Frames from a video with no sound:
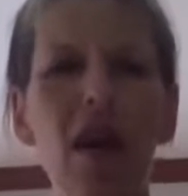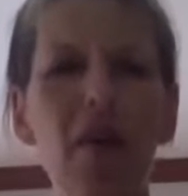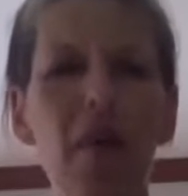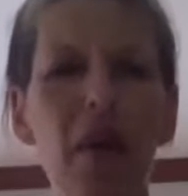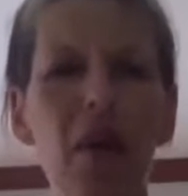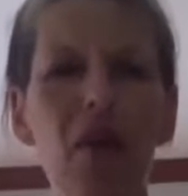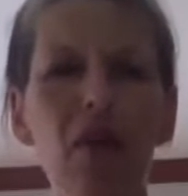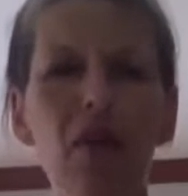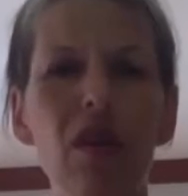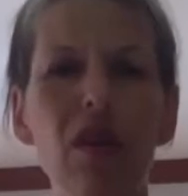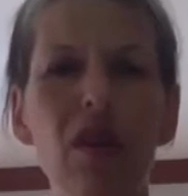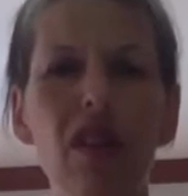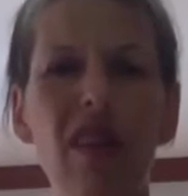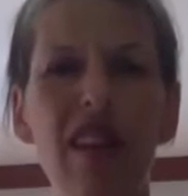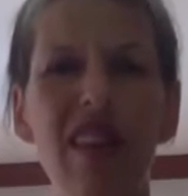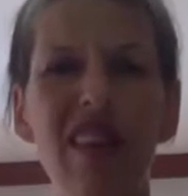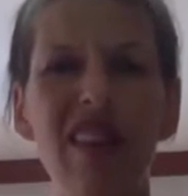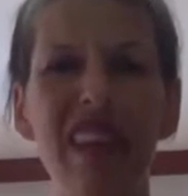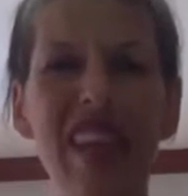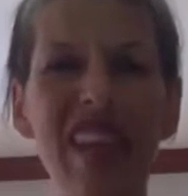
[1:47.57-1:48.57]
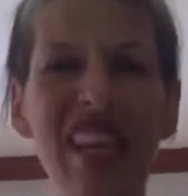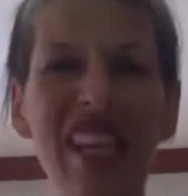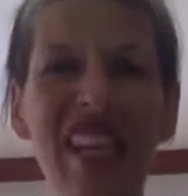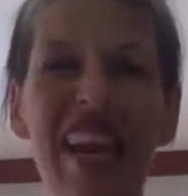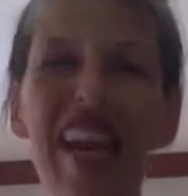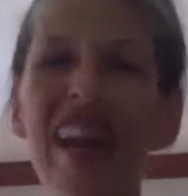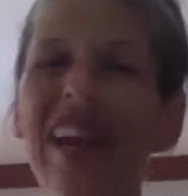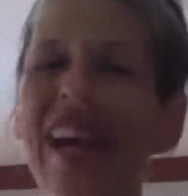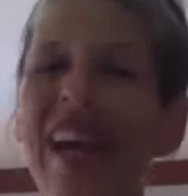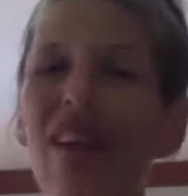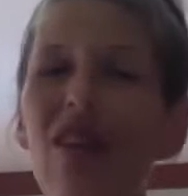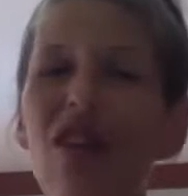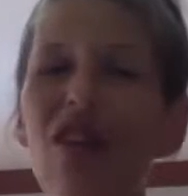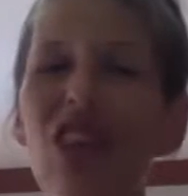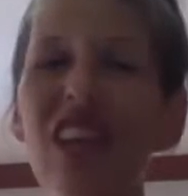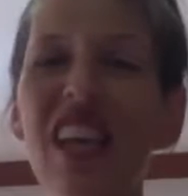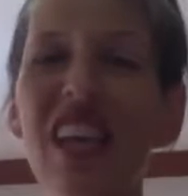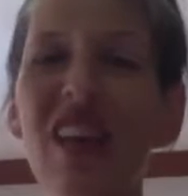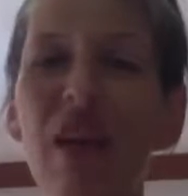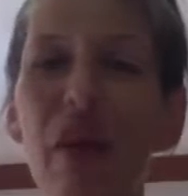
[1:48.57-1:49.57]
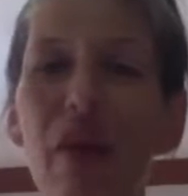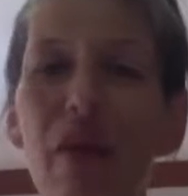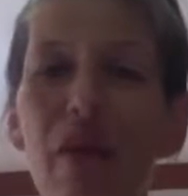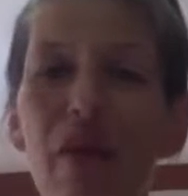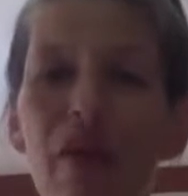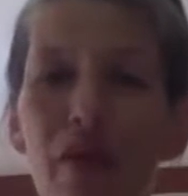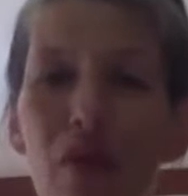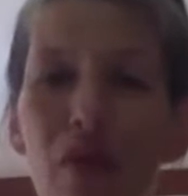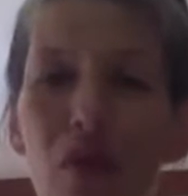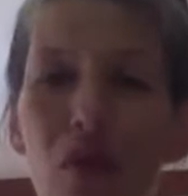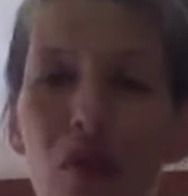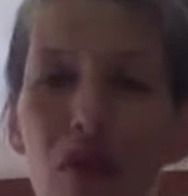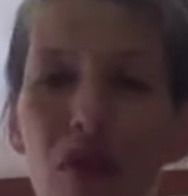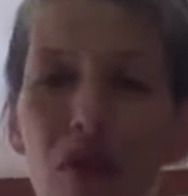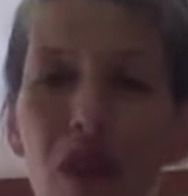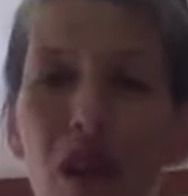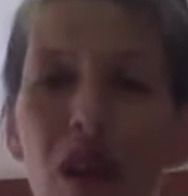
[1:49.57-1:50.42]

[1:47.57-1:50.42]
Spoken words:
about yin and yang energy in our food.